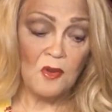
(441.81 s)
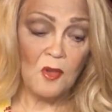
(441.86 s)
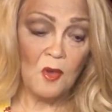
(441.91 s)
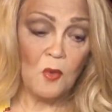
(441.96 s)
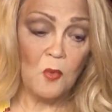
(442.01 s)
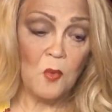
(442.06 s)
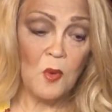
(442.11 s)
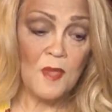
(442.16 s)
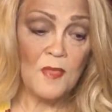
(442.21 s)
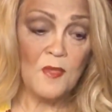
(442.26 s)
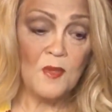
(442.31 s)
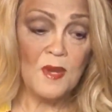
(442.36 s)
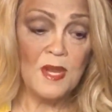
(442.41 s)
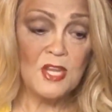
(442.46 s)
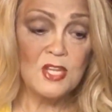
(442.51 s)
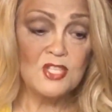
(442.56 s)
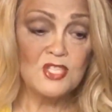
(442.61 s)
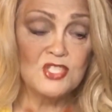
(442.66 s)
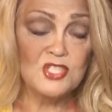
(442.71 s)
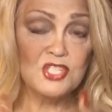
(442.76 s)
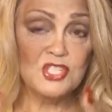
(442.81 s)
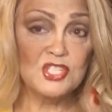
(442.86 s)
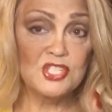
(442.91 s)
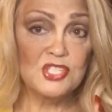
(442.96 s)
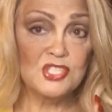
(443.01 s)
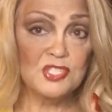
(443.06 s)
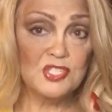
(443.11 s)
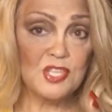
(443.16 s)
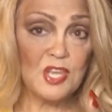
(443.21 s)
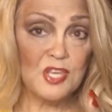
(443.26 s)
or whether it's
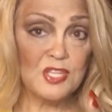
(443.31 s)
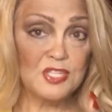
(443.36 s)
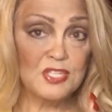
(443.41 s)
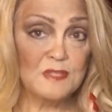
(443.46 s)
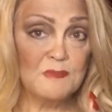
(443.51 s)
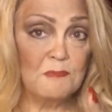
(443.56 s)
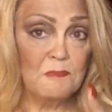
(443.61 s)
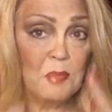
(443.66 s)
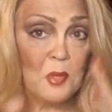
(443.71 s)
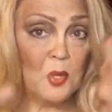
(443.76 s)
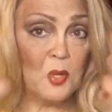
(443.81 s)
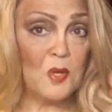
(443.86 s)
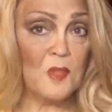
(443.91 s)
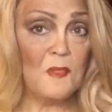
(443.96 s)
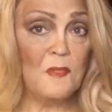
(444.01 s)
just a spurt